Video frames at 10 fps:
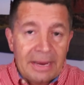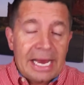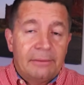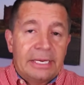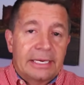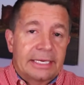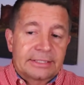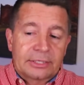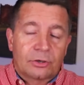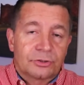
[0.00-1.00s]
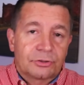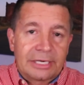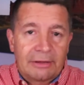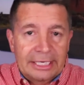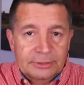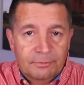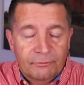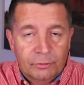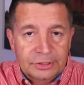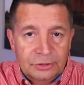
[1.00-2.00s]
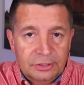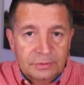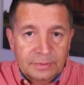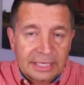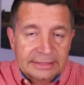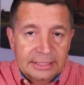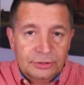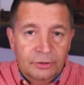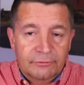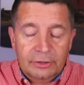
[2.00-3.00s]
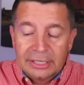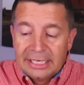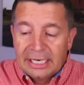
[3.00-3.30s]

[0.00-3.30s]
Maybe it gets a cursory glance before we start the process over